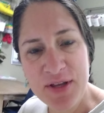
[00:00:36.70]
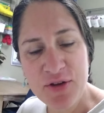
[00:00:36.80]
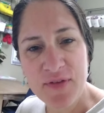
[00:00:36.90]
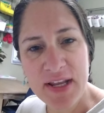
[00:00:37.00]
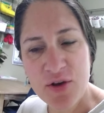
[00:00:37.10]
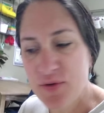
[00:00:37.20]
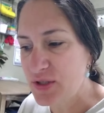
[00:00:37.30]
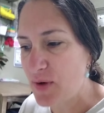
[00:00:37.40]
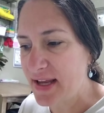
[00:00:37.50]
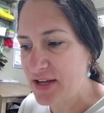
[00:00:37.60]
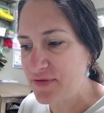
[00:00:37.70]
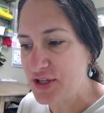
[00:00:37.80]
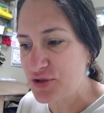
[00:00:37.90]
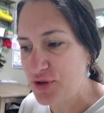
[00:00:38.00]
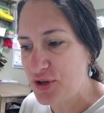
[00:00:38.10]
me your video so I can
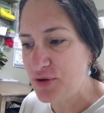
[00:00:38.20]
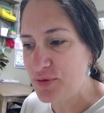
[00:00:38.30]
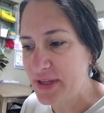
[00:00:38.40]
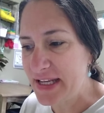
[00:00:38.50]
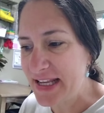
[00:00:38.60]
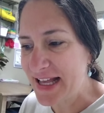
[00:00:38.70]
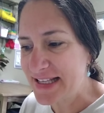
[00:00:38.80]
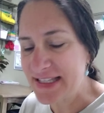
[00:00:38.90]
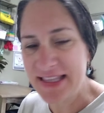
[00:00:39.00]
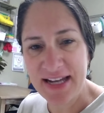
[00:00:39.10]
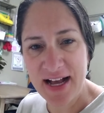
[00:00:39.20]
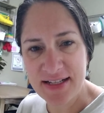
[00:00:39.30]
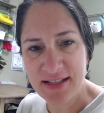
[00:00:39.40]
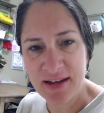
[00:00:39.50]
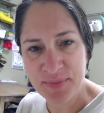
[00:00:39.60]
feature you leading us in the
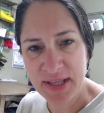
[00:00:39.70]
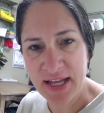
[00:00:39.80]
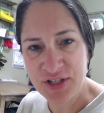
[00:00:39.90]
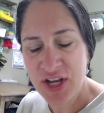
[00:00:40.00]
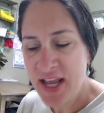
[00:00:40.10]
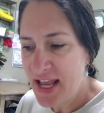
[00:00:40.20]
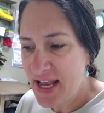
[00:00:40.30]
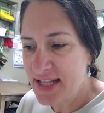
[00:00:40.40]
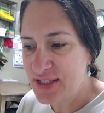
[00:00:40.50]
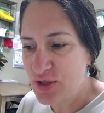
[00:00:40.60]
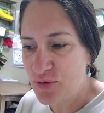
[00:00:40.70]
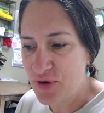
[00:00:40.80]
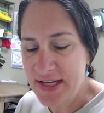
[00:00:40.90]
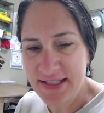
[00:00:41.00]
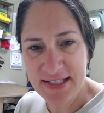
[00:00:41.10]
Knox-On Pledge. It's so
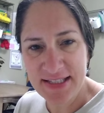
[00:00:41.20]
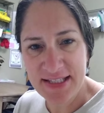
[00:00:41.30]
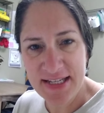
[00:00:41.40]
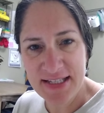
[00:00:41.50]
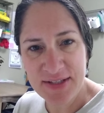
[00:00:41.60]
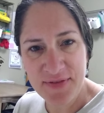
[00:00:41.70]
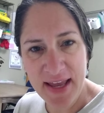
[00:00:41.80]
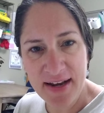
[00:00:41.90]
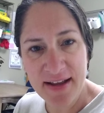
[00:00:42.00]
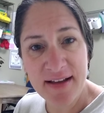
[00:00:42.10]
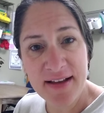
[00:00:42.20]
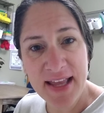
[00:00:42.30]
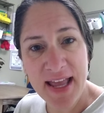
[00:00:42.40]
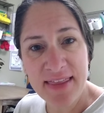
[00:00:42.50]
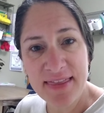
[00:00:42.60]
great to see Savannah.
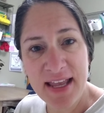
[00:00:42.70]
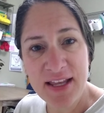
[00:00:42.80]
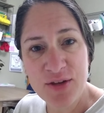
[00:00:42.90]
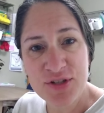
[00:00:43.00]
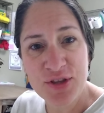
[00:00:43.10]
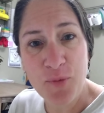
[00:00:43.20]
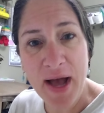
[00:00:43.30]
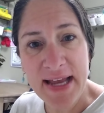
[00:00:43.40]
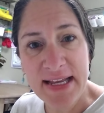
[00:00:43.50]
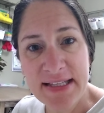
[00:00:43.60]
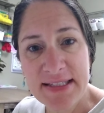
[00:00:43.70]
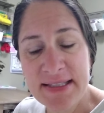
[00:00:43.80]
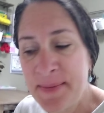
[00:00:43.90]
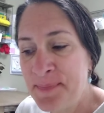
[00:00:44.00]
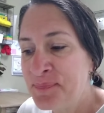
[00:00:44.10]
Again, thank you to the Wyatts.
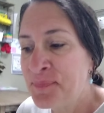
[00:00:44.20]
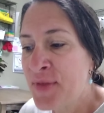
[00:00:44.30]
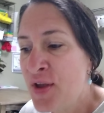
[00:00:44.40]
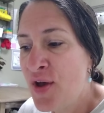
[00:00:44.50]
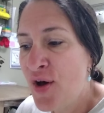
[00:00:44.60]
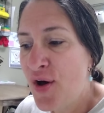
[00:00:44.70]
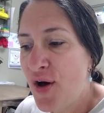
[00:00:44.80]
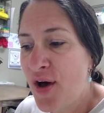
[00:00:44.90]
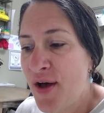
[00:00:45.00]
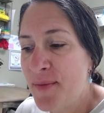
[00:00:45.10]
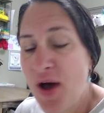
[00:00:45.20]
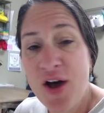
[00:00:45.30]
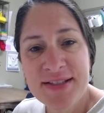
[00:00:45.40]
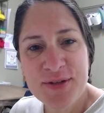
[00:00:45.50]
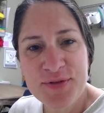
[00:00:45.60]

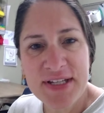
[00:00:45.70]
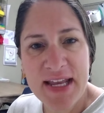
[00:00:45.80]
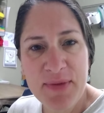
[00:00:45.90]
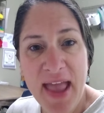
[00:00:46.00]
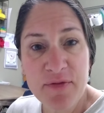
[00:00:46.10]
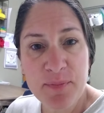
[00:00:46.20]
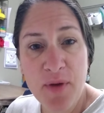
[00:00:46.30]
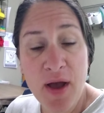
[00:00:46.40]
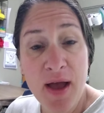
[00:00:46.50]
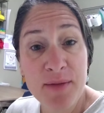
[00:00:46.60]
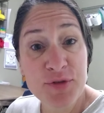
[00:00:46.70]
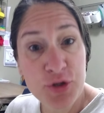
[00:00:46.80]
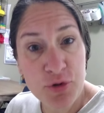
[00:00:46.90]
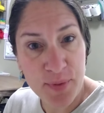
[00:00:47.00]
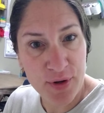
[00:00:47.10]
Also, today we have
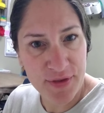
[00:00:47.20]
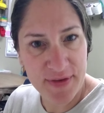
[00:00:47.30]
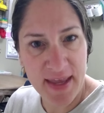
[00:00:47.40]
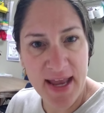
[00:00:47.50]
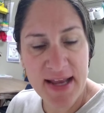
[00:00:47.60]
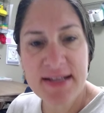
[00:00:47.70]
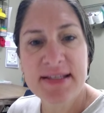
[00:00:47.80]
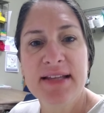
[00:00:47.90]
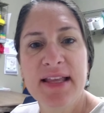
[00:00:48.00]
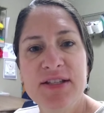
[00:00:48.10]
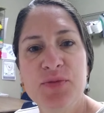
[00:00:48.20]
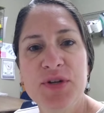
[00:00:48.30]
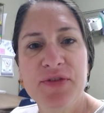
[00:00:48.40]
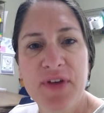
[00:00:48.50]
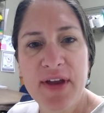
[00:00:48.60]
two birthdays. I'd like to
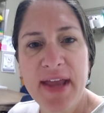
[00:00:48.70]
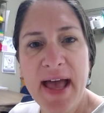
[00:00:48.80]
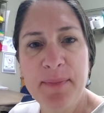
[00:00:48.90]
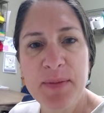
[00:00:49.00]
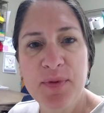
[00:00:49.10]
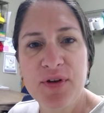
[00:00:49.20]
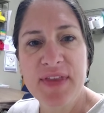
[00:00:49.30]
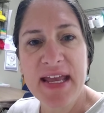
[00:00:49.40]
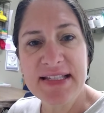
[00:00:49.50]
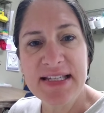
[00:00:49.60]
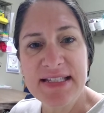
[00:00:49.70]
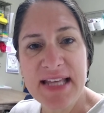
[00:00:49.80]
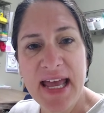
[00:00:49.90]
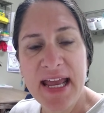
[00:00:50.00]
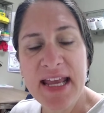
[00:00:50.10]
wish a very happy birthday
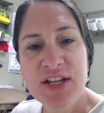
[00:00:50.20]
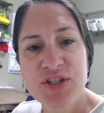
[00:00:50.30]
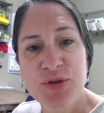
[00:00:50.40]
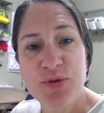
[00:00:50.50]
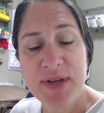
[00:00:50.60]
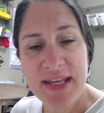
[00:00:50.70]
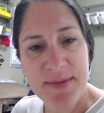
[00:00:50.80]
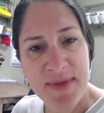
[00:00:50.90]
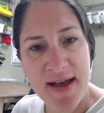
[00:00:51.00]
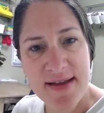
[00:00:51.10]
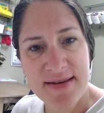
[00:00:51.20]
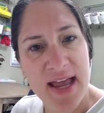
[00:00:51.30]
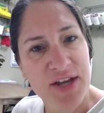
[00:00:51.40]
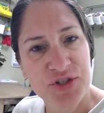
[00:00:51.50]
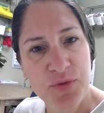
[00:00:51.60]
today to Emad
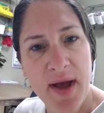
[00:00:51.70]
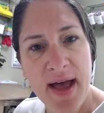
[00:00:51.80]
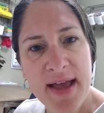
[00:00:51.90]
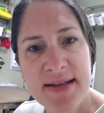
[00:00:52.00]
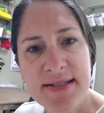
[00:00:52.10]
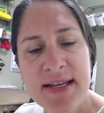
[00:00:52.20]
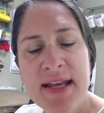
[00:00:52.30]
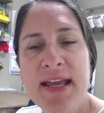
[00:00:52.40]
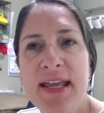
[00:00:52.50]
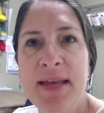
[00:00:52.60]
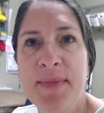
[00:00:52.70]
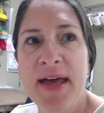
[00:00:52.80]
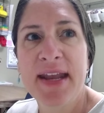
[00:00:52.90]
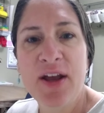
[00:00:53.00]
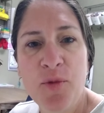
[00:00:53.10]
Neshawat.
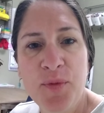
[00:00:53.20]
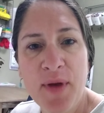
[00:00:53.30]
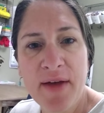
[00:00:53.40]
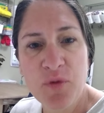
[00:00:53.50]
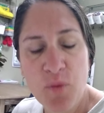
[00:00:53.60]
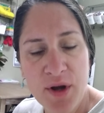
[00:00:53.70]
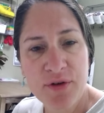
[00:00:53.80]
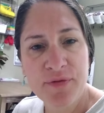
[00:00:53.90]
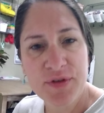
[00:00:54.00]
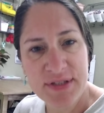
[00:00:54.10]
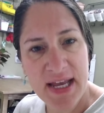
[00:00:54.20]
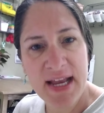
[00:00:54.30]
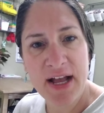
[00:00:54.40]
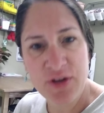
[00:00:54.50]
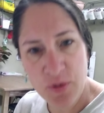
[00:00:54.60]
Emad, I hope you have a wonderful day
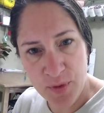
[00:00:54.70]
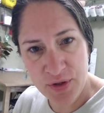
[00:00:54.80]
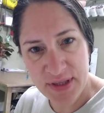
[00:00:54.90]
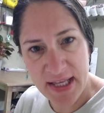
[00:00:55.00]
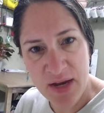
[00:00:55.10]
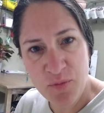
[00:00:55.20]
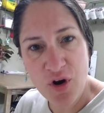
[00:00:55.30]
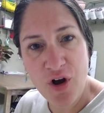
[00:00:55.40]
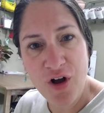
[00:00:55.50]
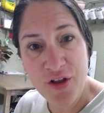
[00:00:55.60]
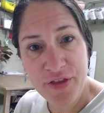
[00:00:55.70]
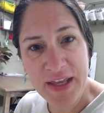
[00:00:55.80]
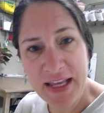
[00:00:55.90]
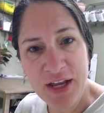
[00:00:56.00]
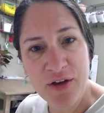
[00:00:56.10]
on your birthday. We're all
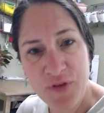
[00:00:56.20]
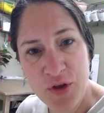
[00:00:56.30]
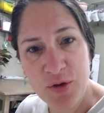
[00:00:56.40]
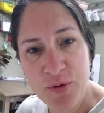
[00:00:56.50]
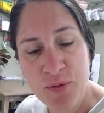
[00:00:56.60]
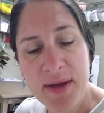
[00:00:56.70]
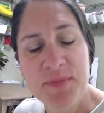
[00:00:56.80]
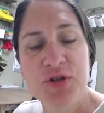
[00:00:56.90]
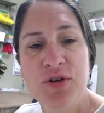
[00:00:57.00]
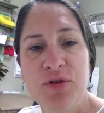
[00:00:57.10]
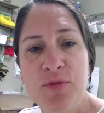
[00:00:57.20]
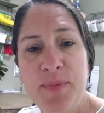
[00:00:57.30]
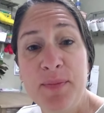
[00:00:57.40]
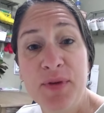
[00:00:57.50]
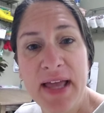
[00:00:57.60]
thinking of you. I'm sure you'll
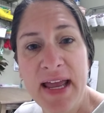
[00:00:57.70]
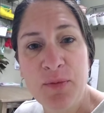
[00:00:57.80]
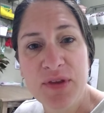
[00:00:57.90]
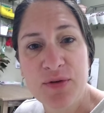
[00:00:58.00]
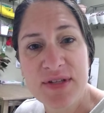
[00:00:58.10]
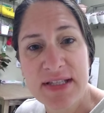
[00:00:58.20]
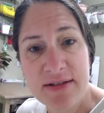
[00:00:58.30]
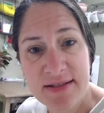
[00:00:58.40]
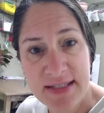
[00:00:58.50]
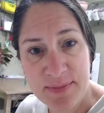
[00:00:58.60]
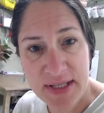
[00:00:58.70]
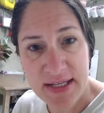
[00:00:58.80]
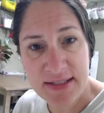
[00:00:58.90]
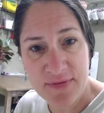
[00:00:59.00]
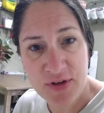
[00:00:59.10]
be playing with those little
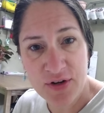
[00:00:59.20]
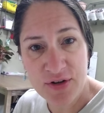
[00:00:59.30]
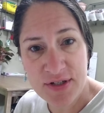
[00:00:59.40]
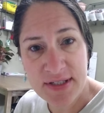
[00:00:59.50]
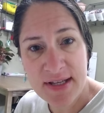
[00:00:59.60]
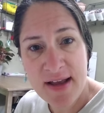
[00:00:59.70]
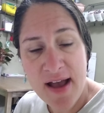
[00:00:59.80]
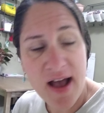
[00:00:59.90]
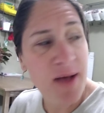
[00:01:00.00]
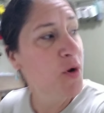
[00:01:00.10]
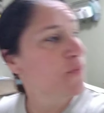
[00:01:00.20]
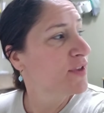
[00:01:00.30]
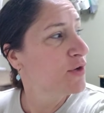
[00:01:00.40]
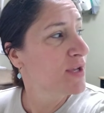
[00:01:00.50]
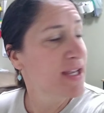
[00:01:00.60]
siblings of yours.
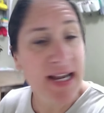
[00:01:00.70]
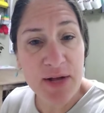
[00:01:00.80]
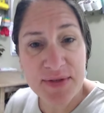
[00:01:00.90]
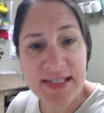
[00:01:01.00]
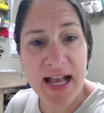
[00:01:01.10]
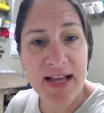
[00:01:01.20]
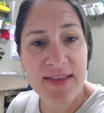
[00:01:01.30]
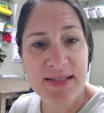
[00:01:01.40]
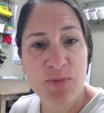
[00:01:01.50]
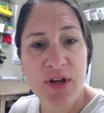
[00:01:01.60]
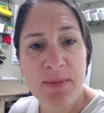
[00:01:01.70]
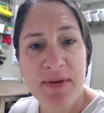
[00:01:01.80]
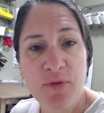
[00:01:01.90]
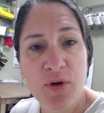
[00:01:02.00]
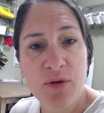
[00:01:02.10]
Hopefully you can get outside this morning
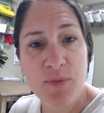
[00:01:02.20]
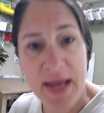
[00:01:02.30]
before it